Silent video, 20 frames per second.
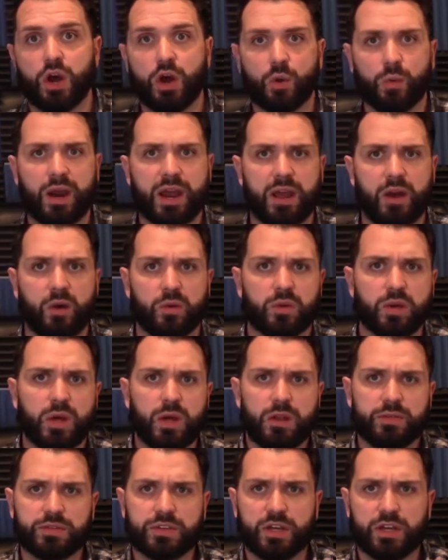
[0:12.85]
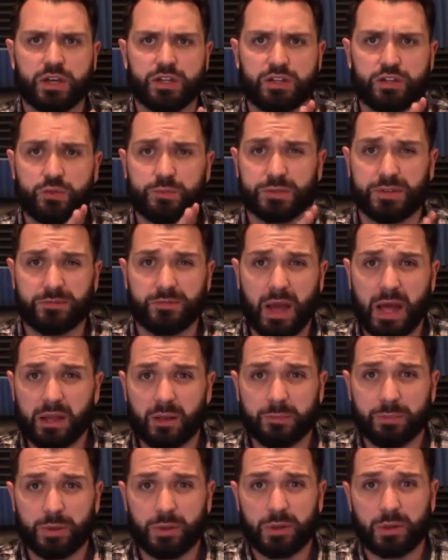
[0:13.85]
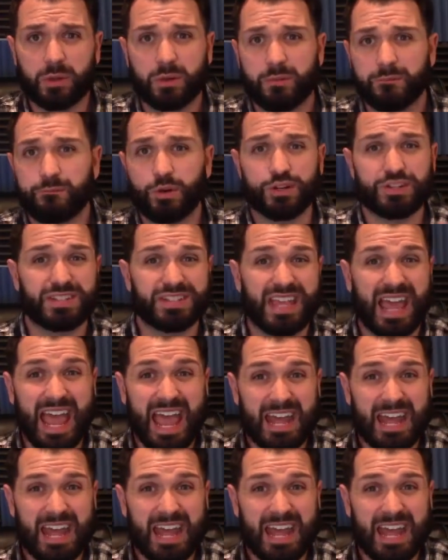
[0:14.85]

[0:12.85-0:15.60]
around the Hadoop developer versus